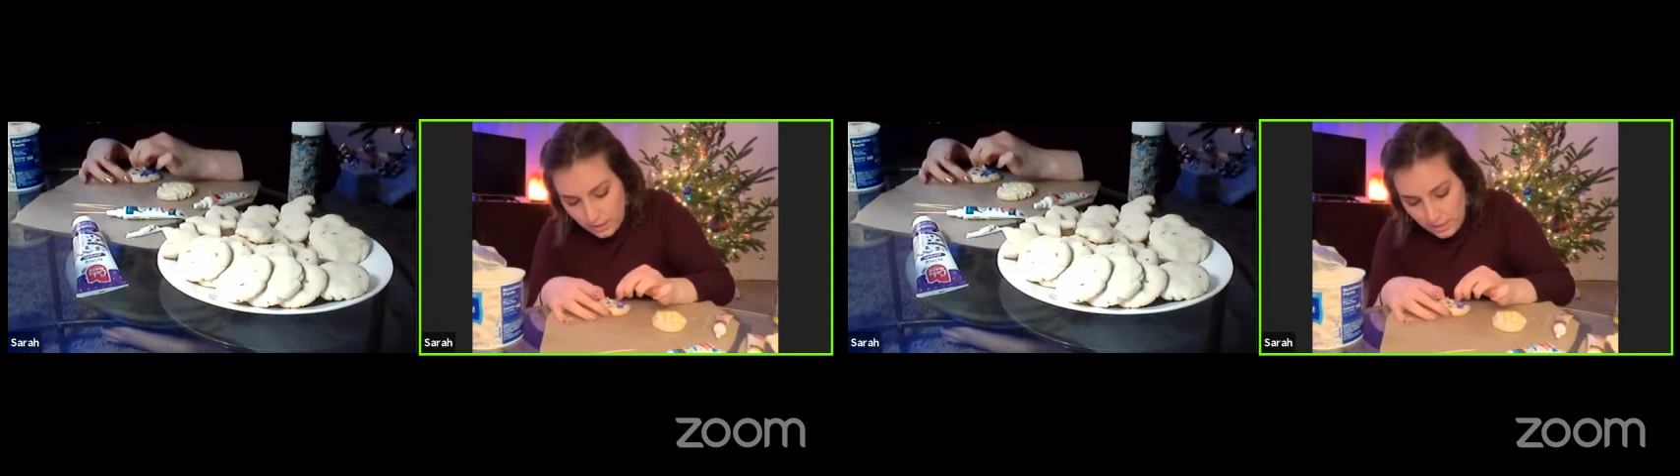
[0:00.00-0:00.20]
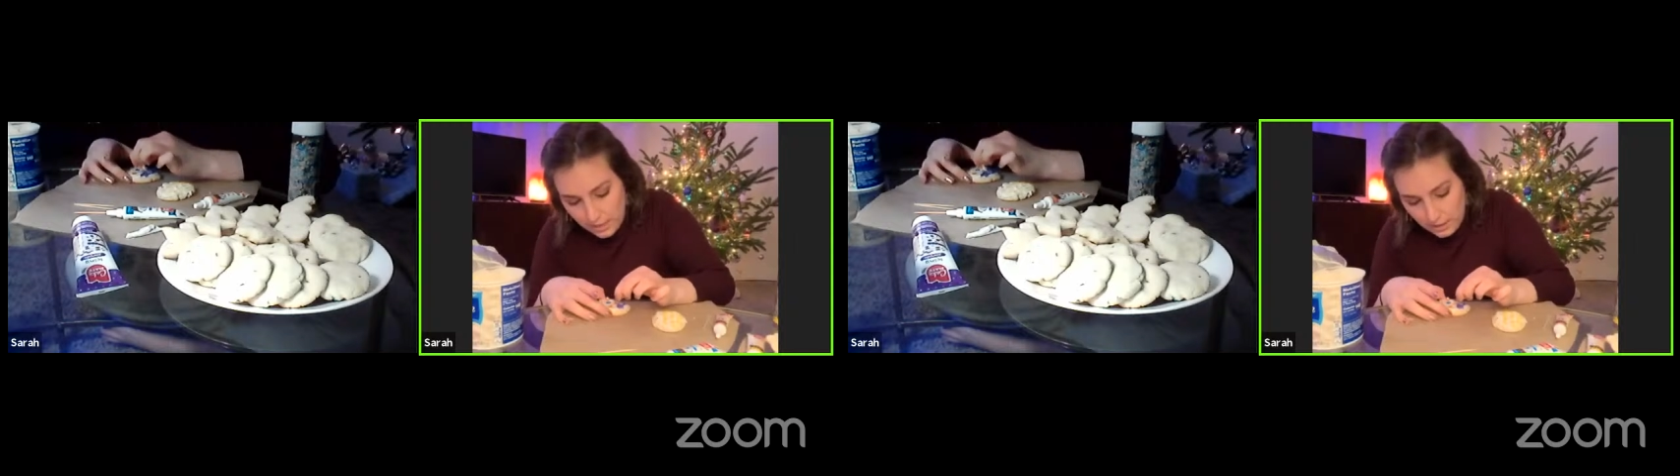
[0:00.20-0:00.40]

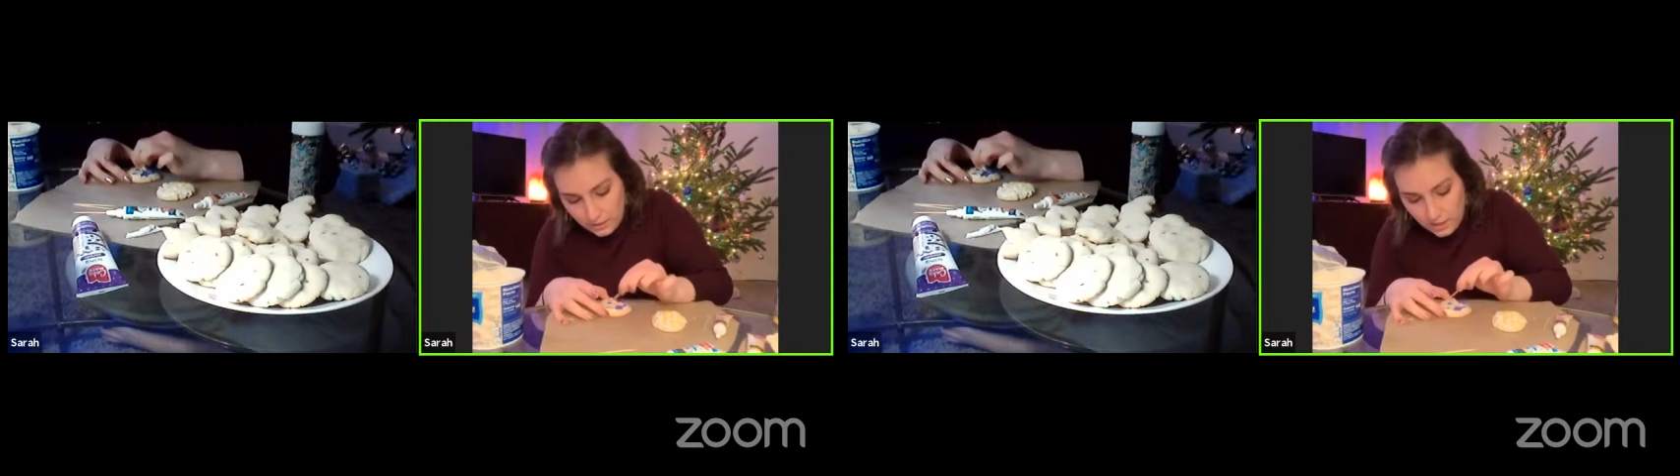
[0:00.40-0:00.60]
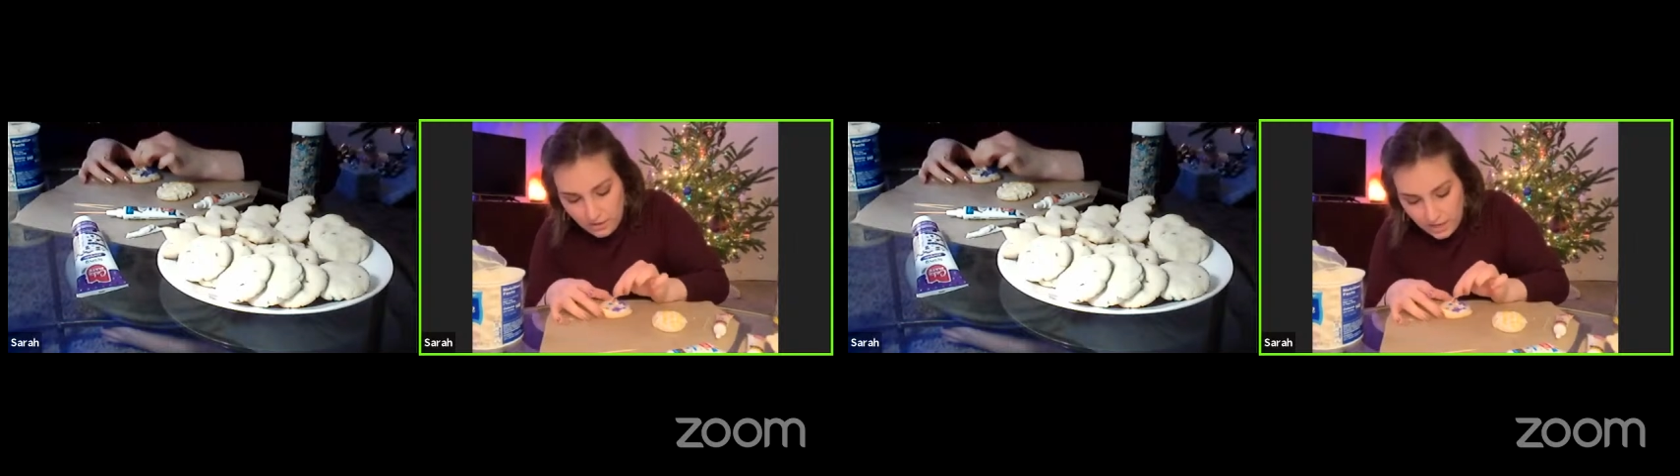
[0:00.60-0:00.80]
eating a
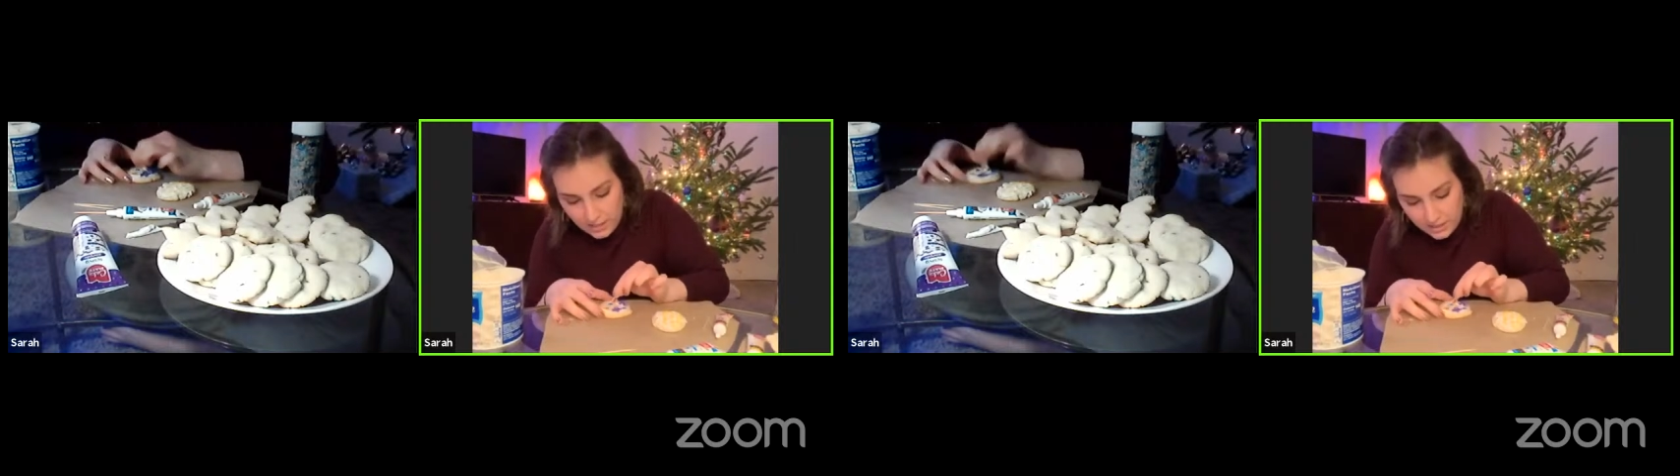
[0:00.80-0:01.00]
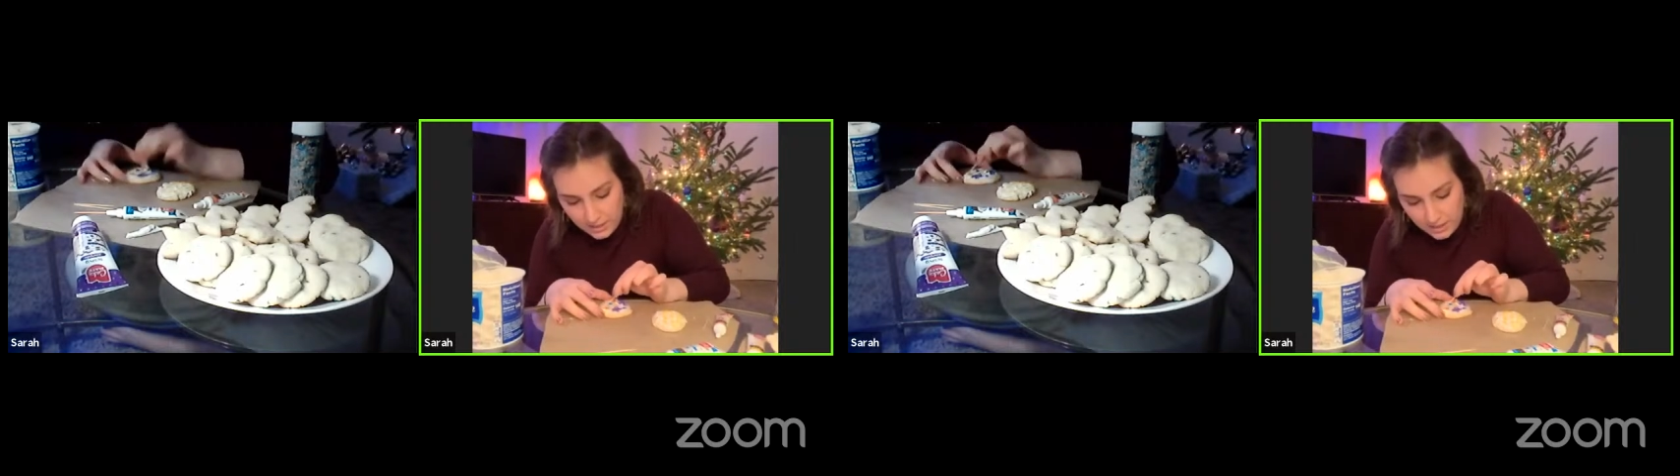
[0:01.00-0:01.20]
lot of
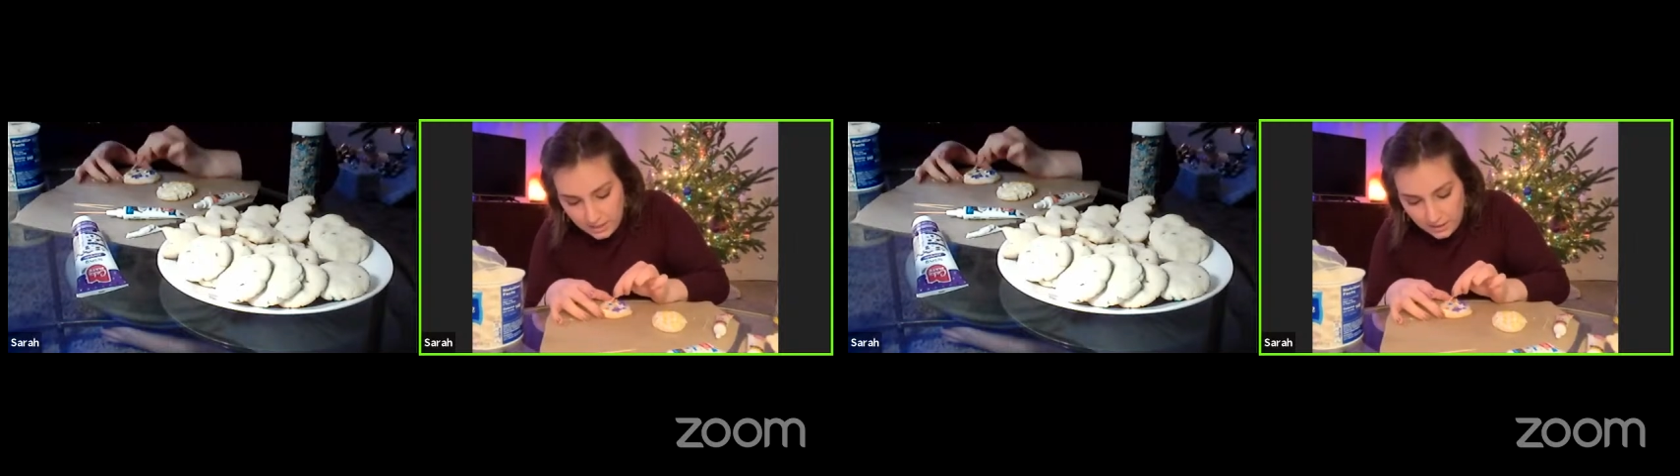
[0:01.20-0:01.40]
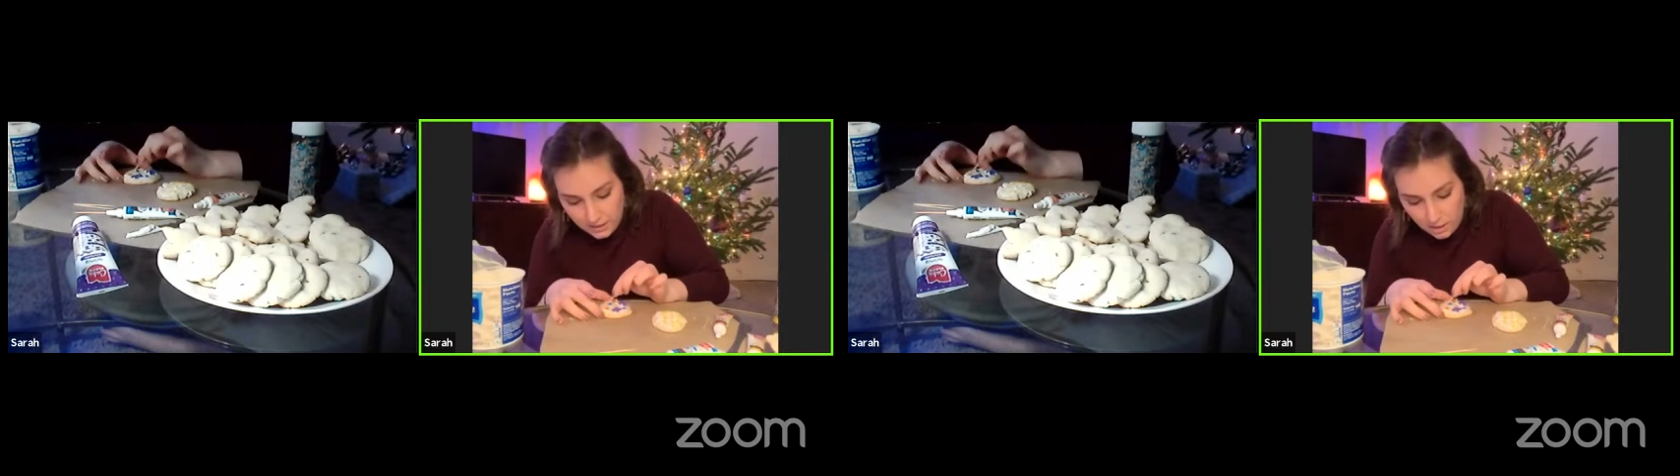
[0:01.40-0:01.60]
icing
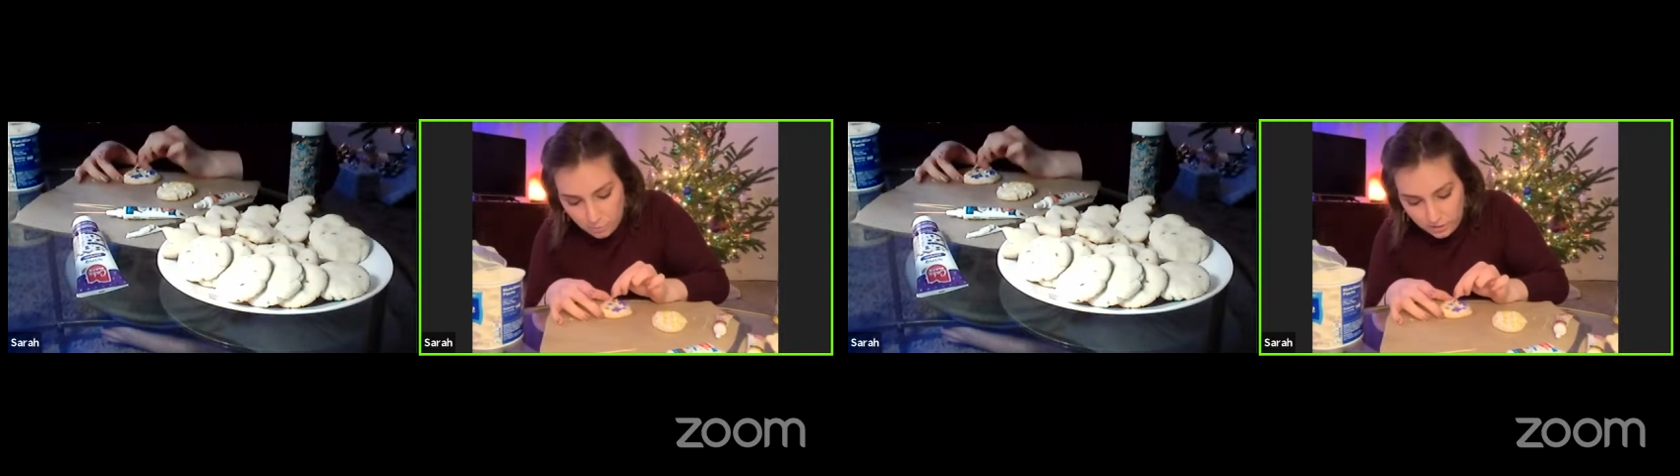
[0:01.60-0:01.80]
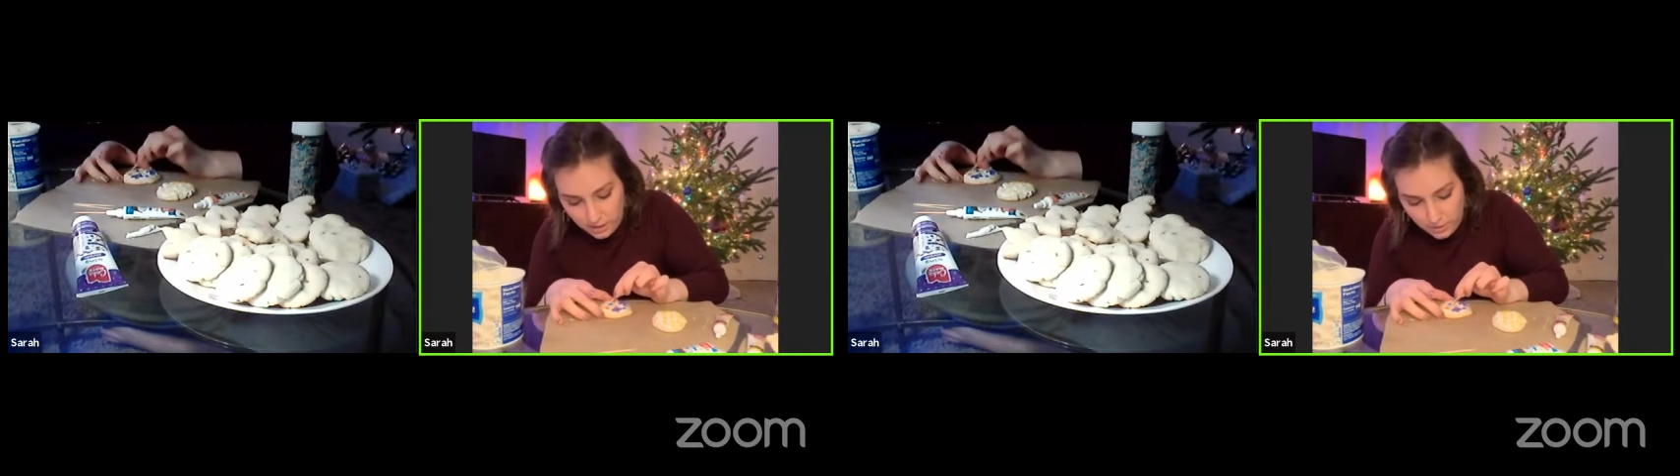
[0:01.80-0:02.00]
and then
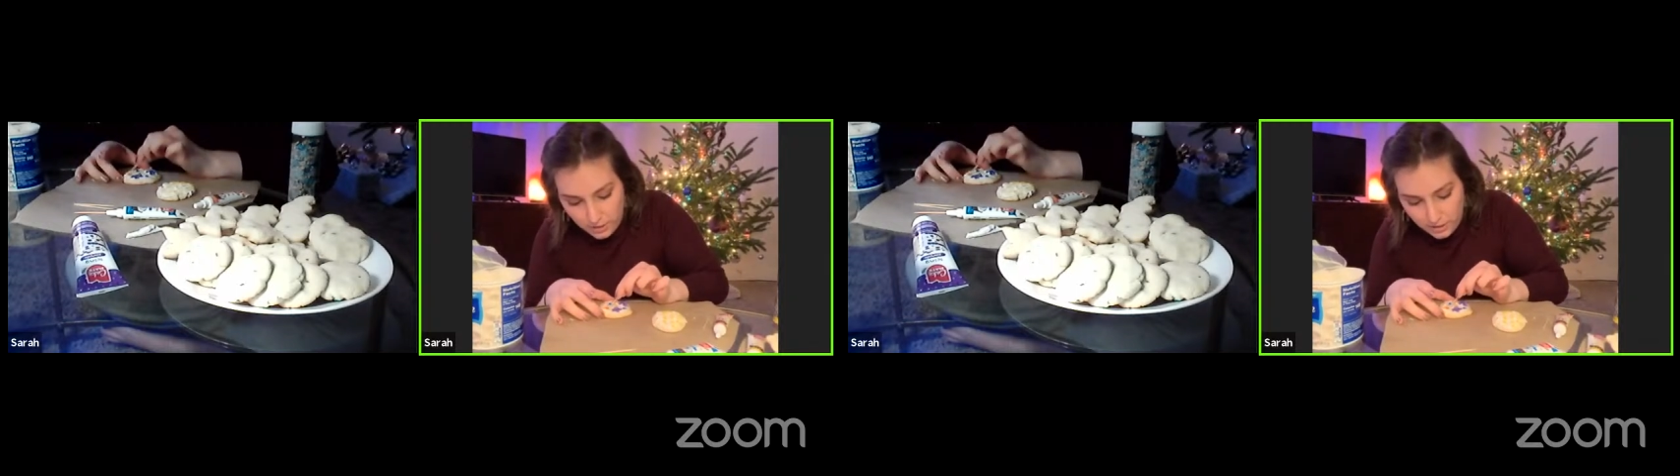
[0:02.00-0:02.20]
double dipping,